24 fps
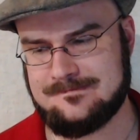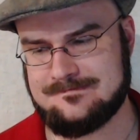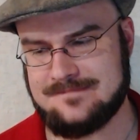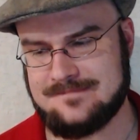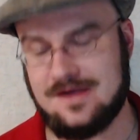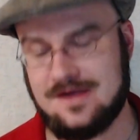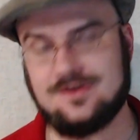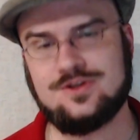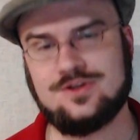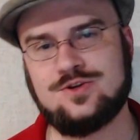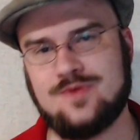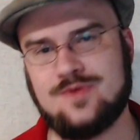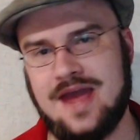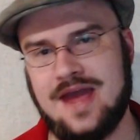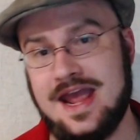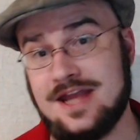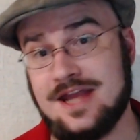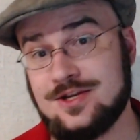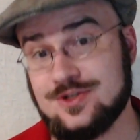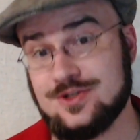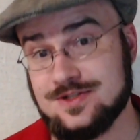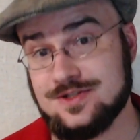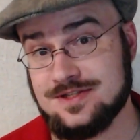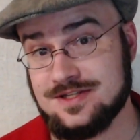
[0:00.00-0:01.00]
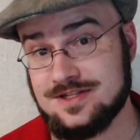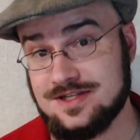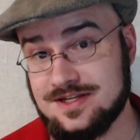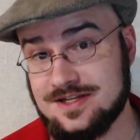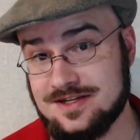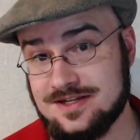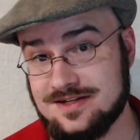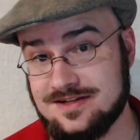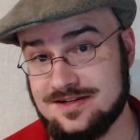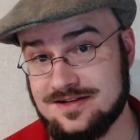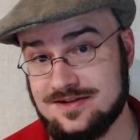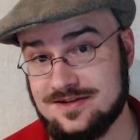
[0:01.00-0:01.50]
do
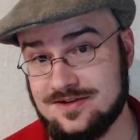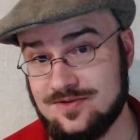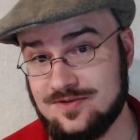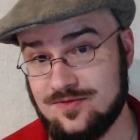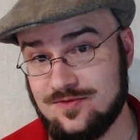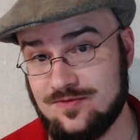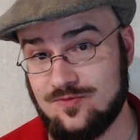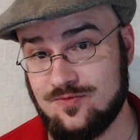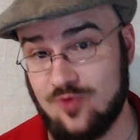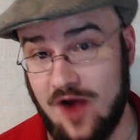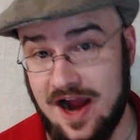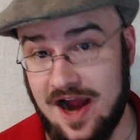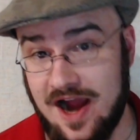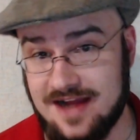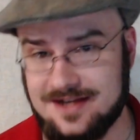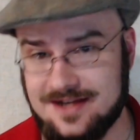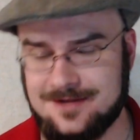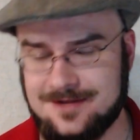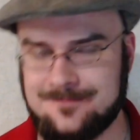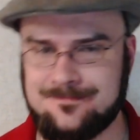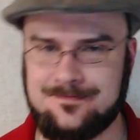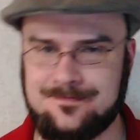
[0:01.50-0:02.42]
agency right